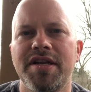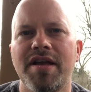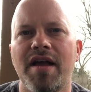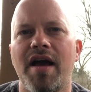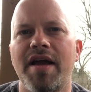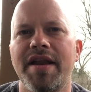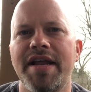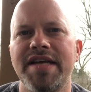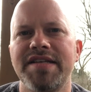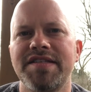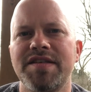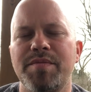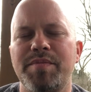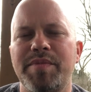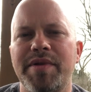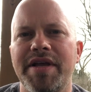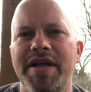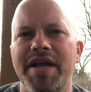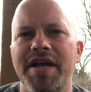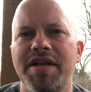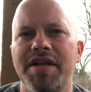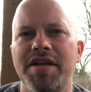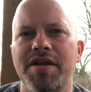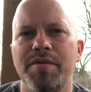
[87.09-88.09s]
God has a
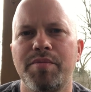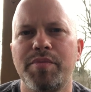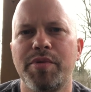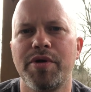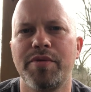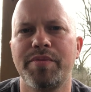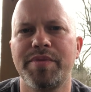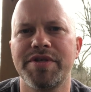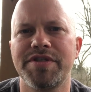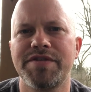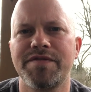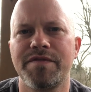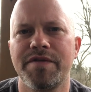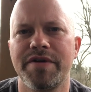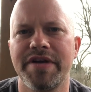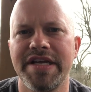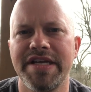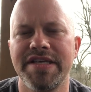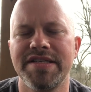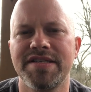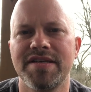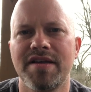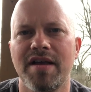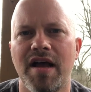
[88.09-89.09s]
plan and a purpose for
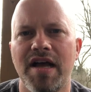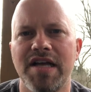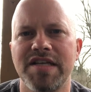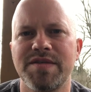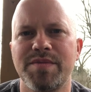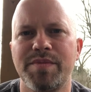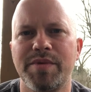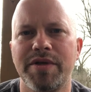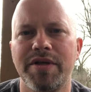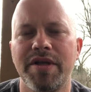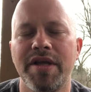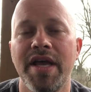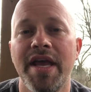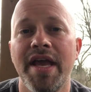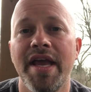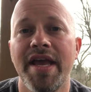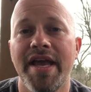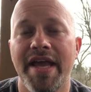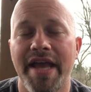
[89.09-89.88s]
his gospel